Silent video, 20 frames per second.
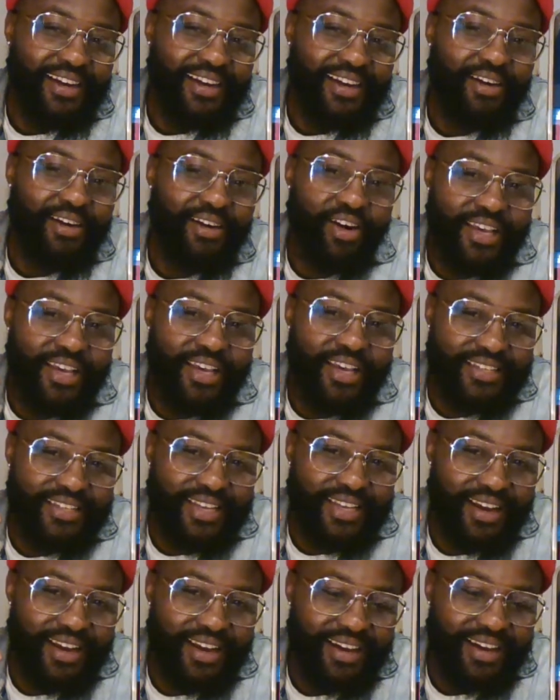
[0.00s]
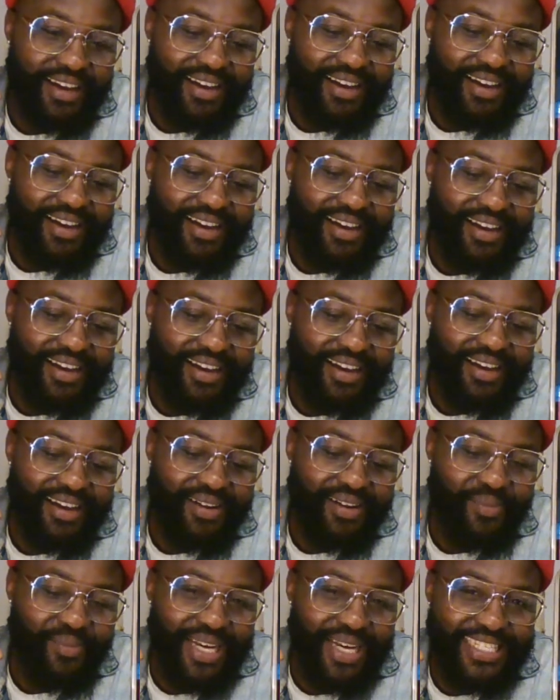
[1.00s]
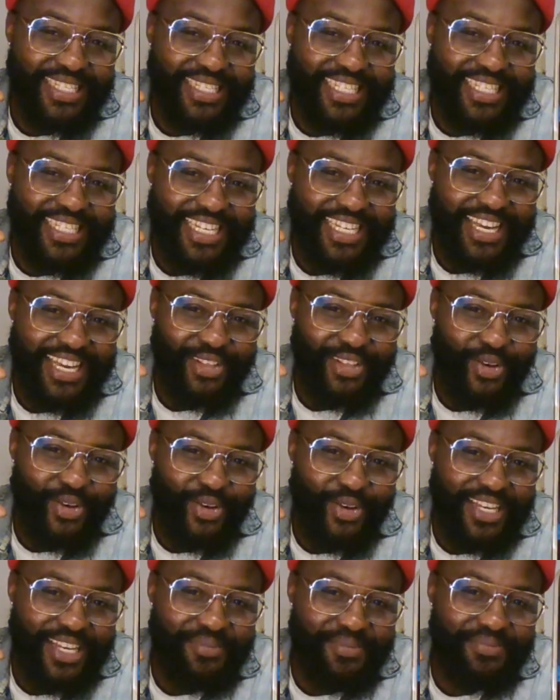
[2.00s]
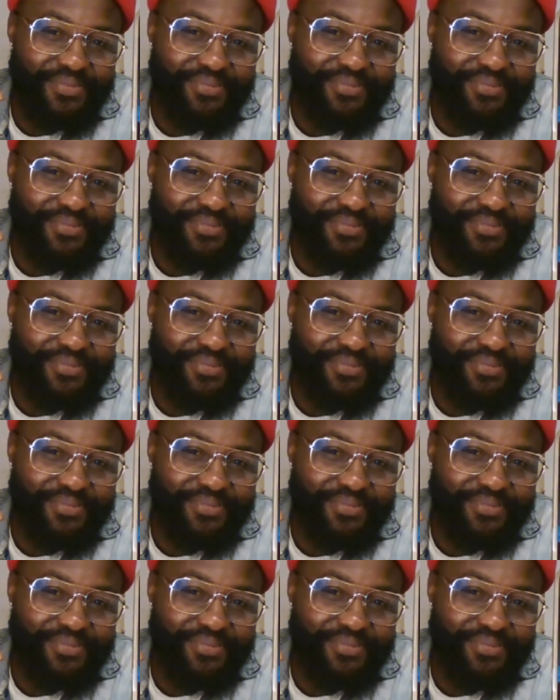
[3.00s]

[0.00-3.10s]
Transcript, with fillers: Okay, sir. Led by Mazi Chike Edoziem.